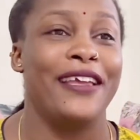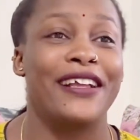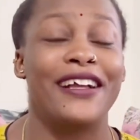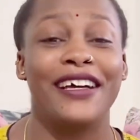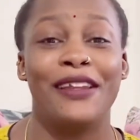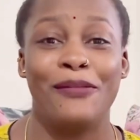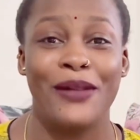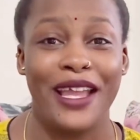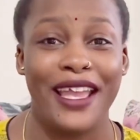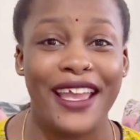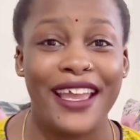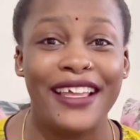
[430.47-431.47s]
color my
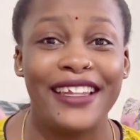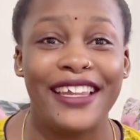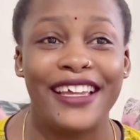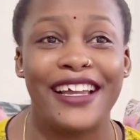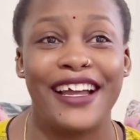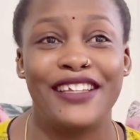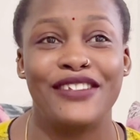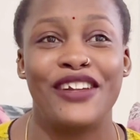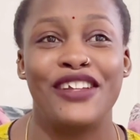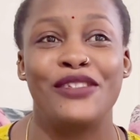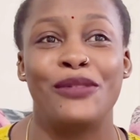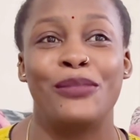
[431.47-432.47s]
hair, like I
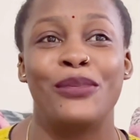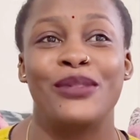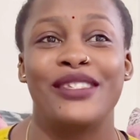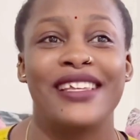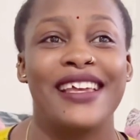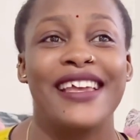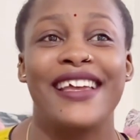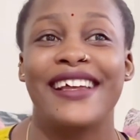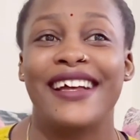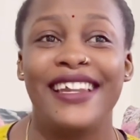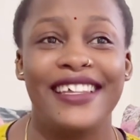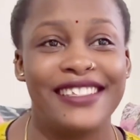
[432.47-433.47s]
tried to put
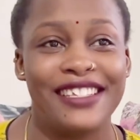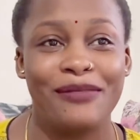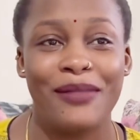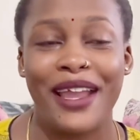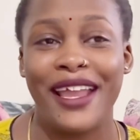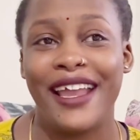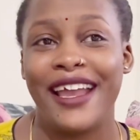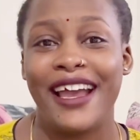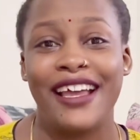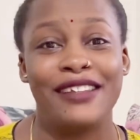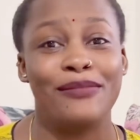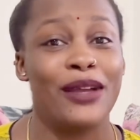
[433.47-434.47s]
colors in my hair,
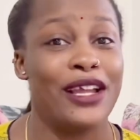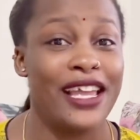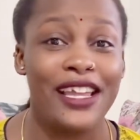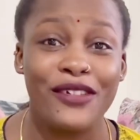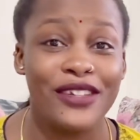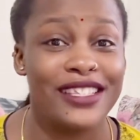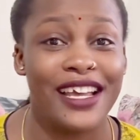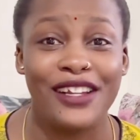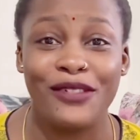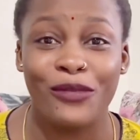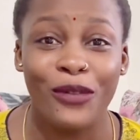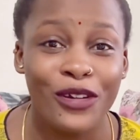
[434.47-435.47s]
and my hairdresser
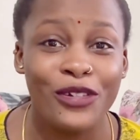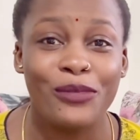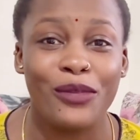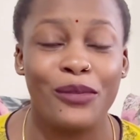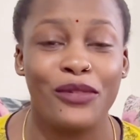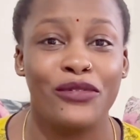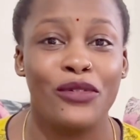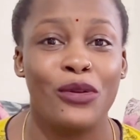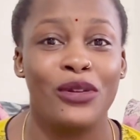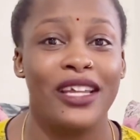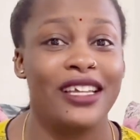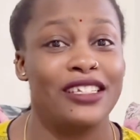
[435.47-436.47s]
had warned me
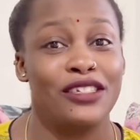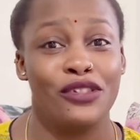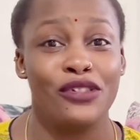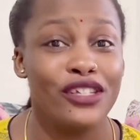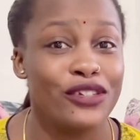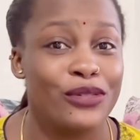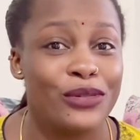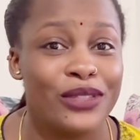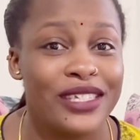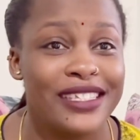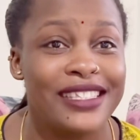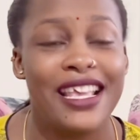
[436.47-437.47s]
before, like, you shouldn't do
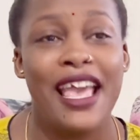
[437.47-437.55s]
this,